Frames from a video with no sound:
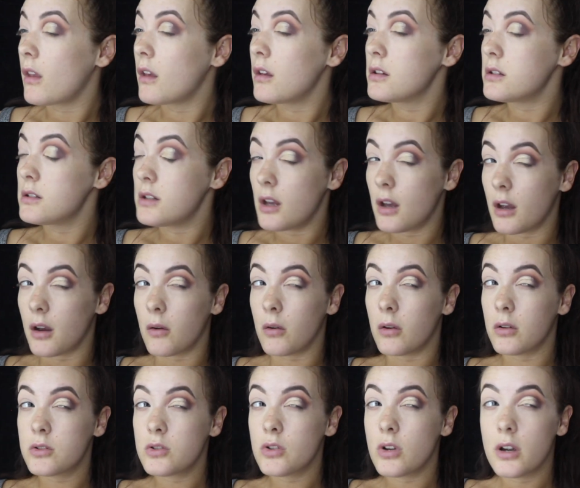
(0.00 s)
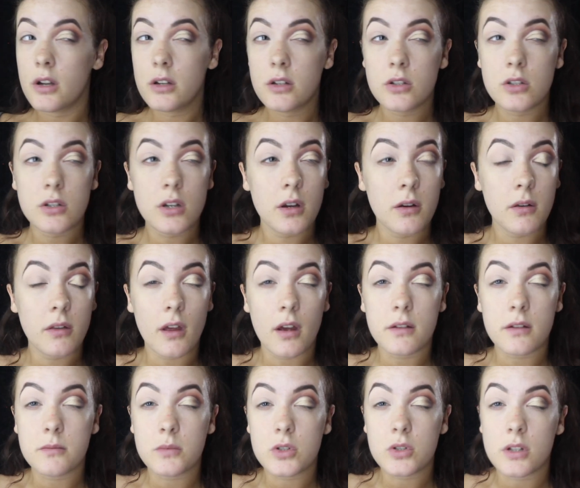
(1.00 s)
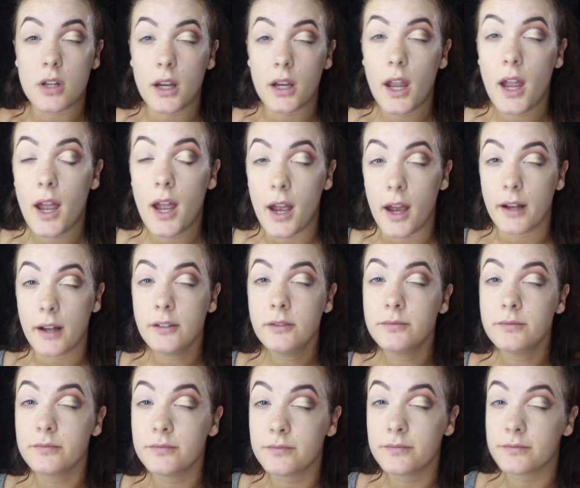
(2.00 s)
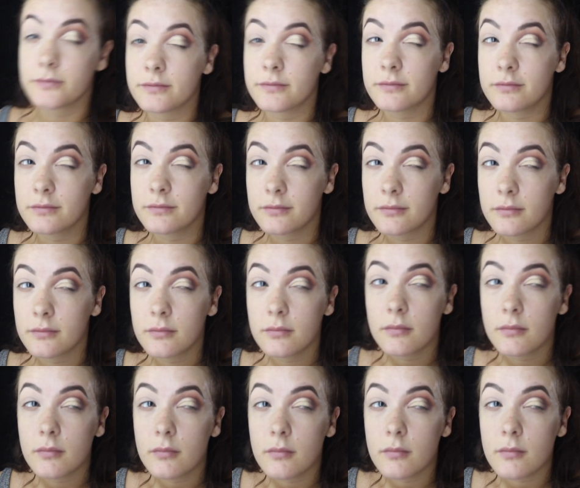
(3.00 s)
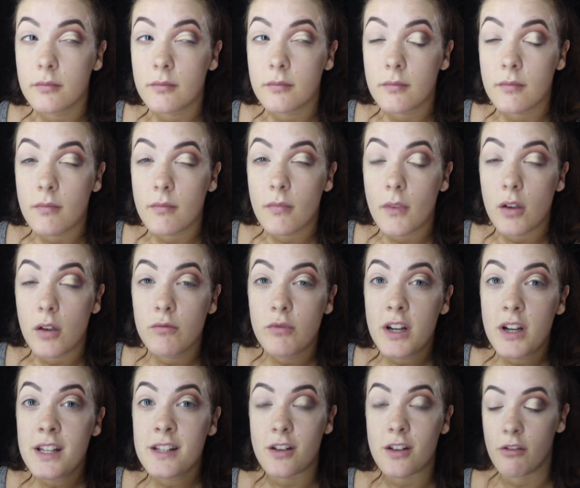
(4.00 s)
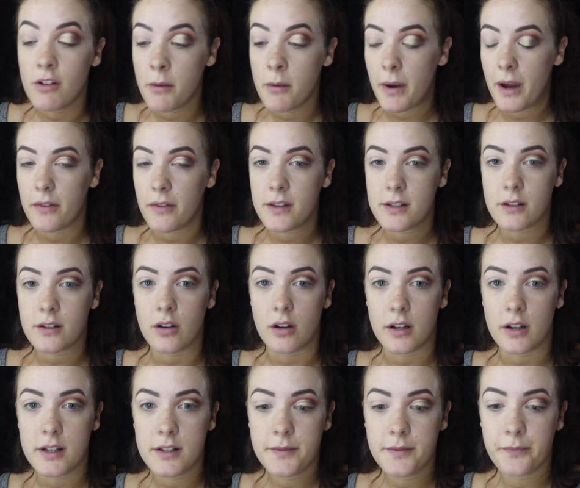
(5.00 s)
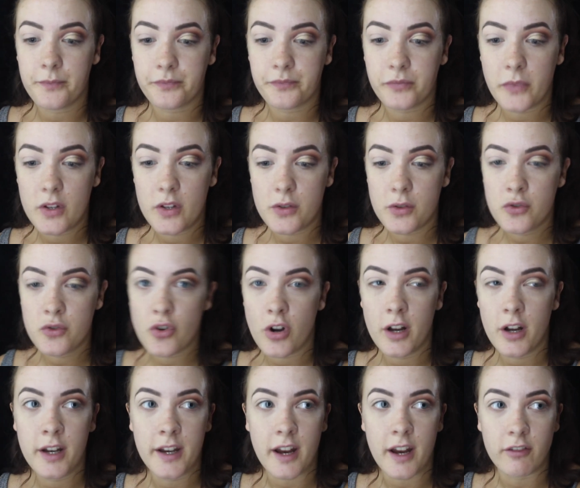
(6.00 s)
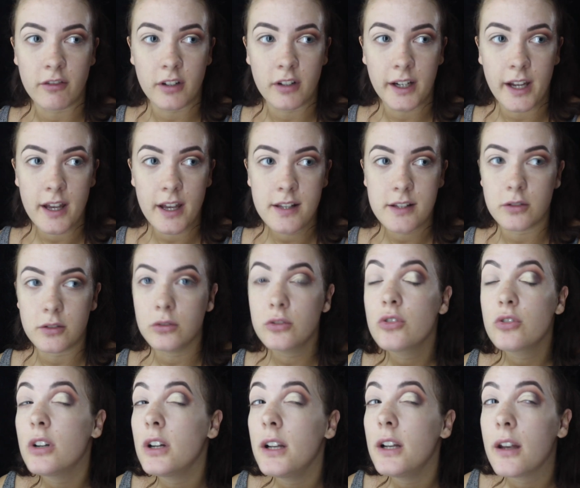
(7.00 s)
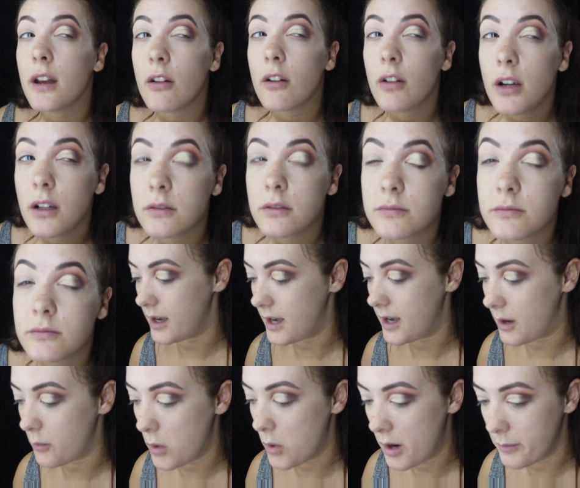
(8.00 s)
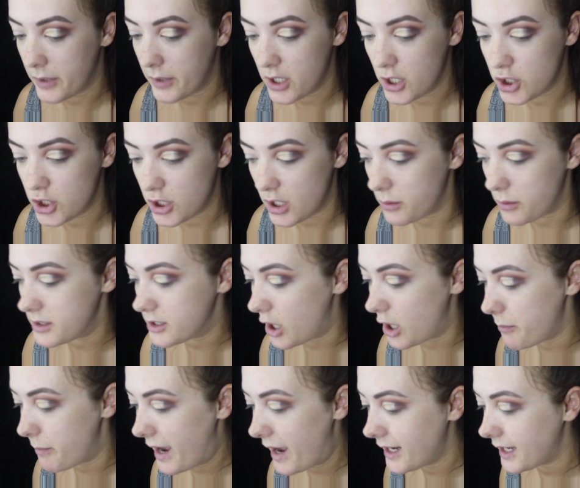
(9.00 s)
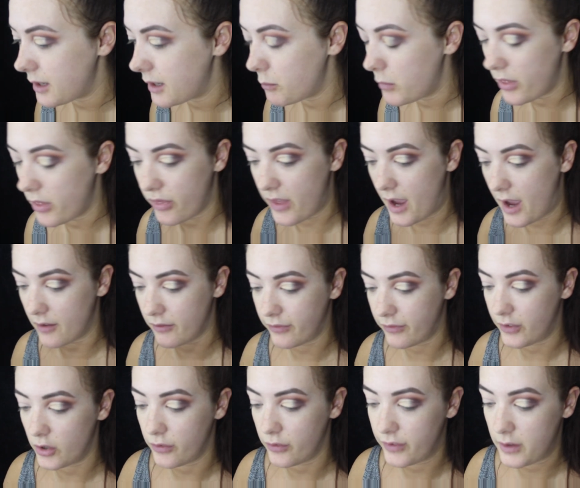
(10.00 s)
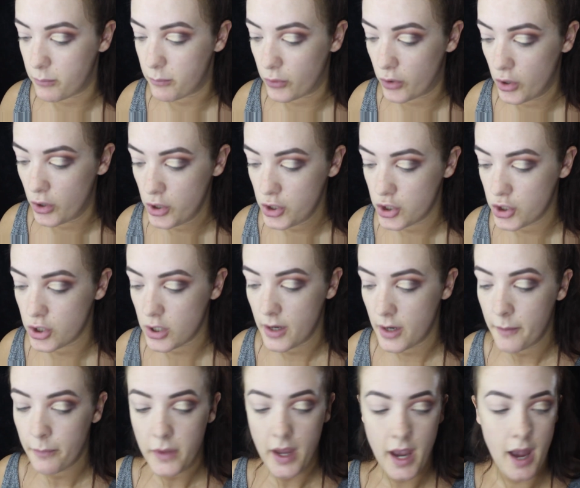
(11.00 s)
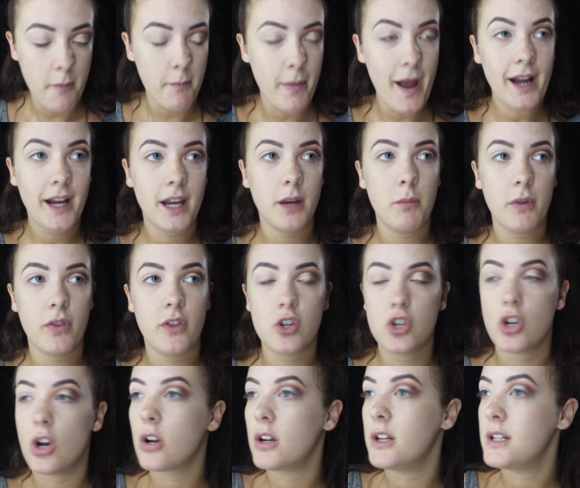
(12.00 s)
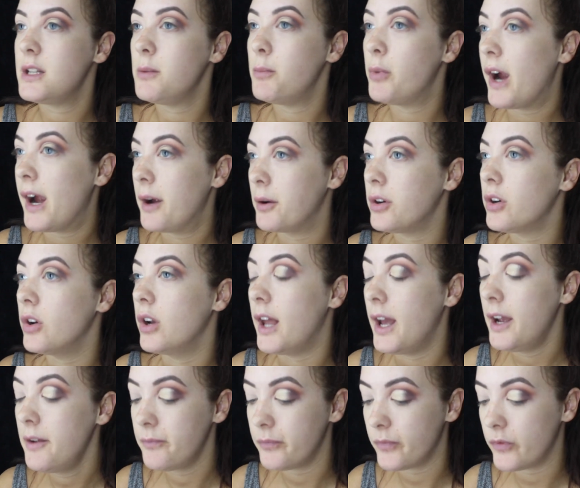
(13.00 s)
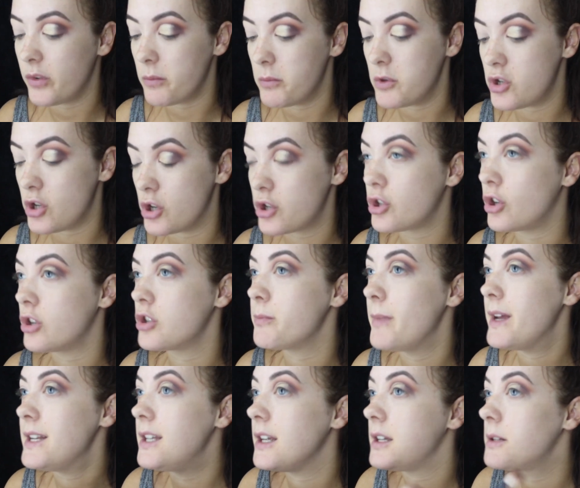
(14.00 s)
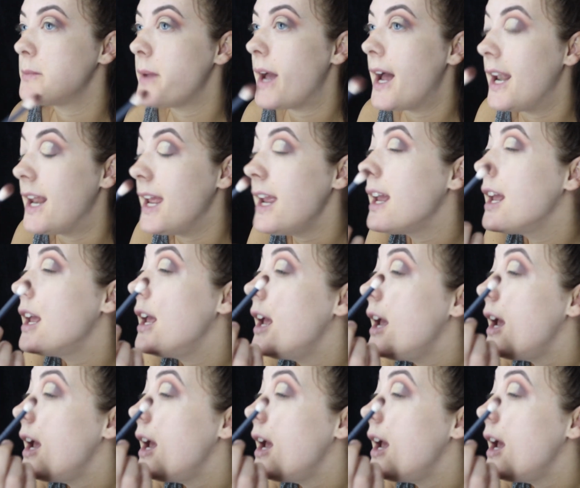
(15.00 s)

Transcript: So I'll try to show you that as much as I can. I'm really sorry about this, guys. It's all trial and error, I guess, all trial and error. Now what I'm going to do is go back in with that fluffy brush and back in with the chocolatey brown colour from the Josh Cosmetics palette,